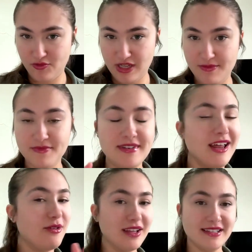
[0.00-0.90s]
for me.
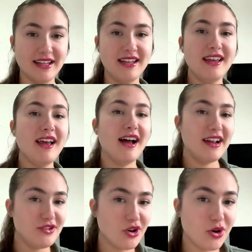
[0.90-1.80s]
Now, listen,
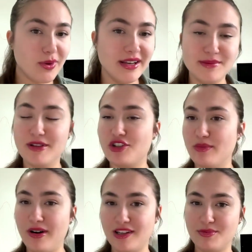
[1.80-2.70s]
I know it is Mission
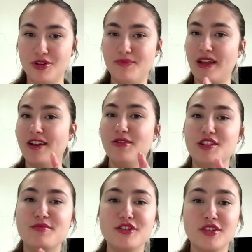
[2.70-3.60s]
Impossible. I know
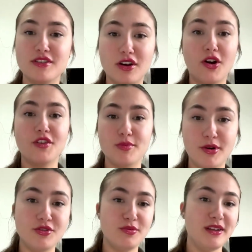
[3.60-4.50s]
these missions are
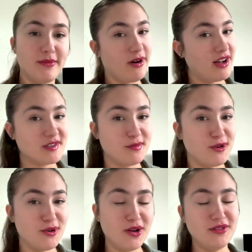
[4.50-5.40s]
supposed to be
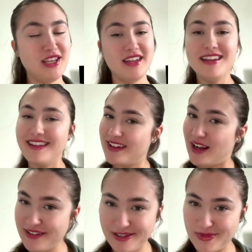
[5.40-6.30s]
impossible. Only Ethan
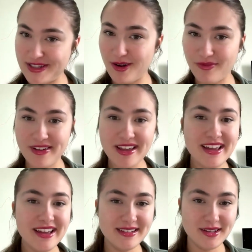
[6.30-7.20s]
Hunt himself
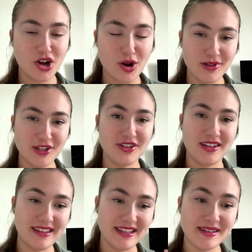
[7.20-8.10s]
is
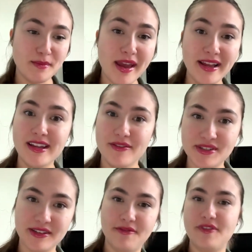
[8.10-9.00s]
accomplishing these
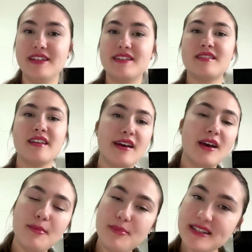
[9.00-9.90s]
magnificent feats.
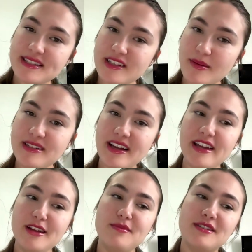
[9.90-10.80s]
But
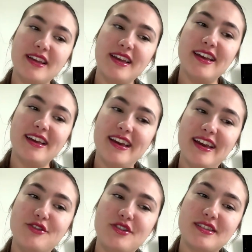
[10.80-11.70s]
sometimes
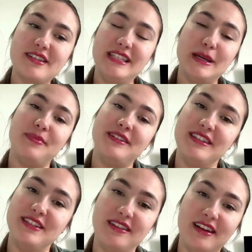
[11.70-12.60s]
it just dipped
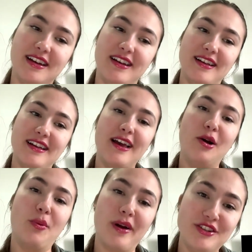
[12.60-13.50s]
into the
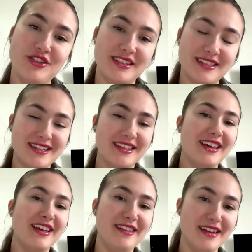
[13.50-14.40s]

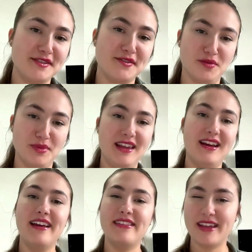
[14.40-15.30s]
outrageousness for me.
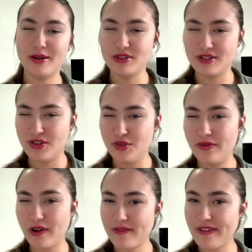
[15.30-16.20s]
I think it was too
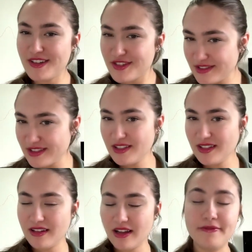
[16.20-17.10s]
far-fetched
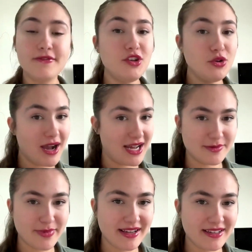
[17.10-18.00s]
a few
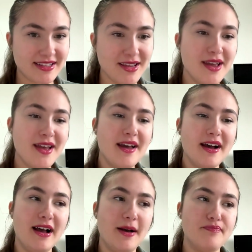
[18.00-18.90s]
aspects.
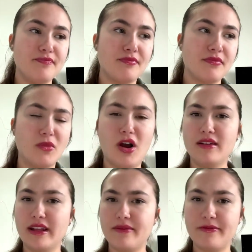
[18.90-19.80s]

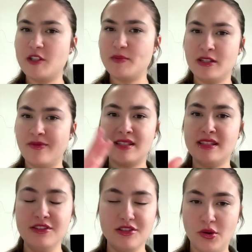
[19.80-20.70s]
Not like specific
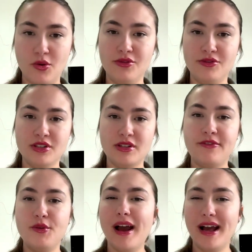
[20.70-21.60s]
scenes in whole, just a
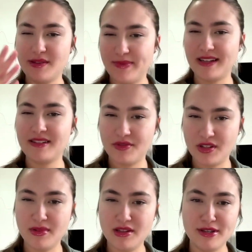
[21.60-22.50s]
few aspects of
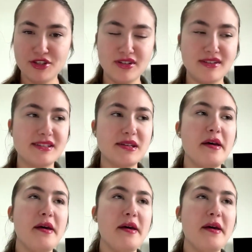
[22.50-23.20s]
some of the missions